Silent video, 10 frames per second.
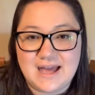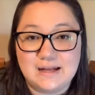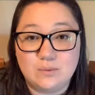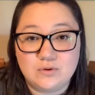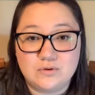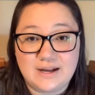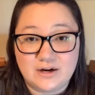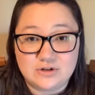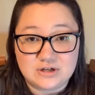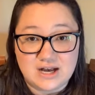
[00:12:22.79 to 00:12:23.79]
and it will
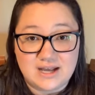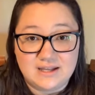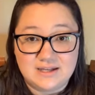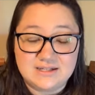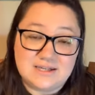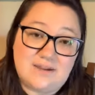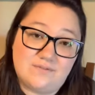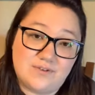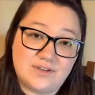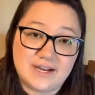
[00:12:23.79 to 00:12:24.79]
air dry in time
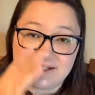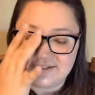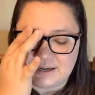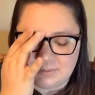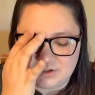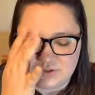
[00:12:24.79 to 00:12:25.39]
for the next diaper.